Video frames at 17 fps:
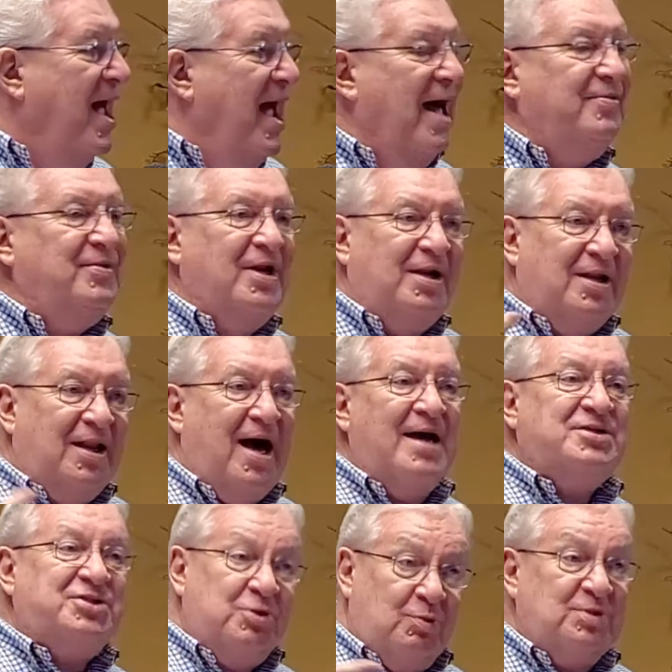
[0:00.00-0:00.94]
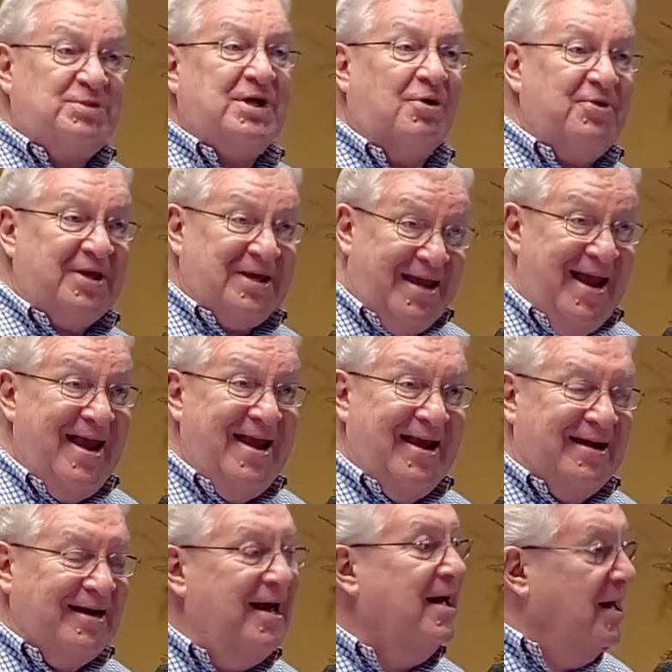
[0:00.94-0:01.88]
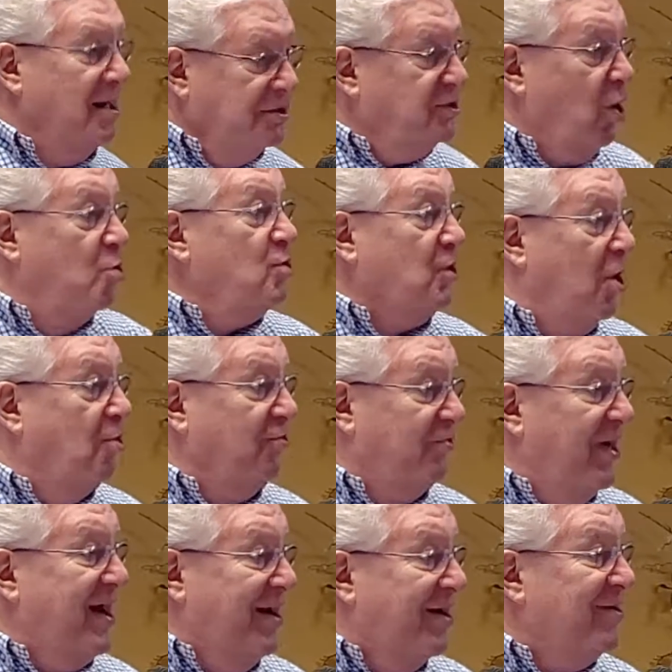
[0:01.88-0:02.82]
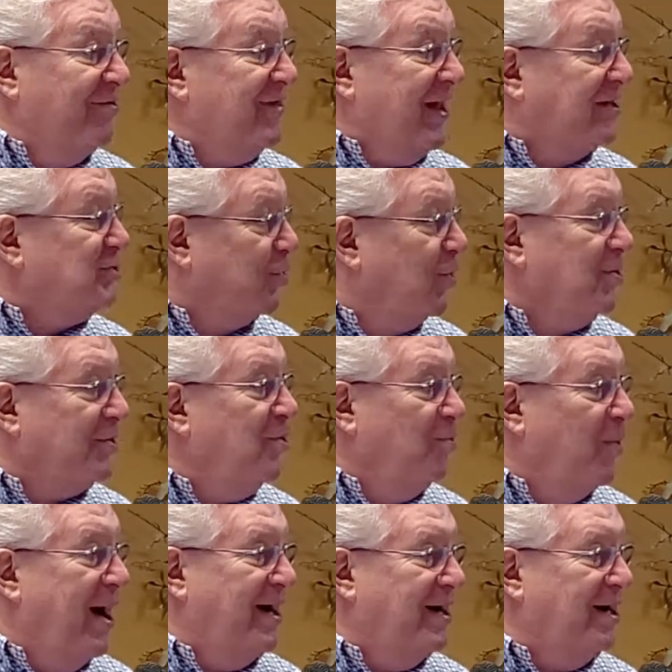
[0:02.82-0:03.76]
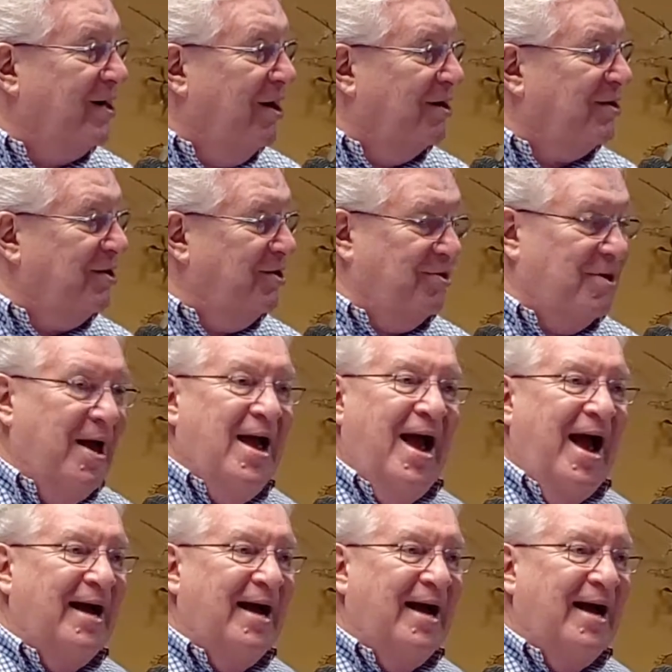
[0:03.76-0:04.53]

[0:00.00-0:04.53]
And then Elisha will tell the king, don't go there, that's where they're waiting on you.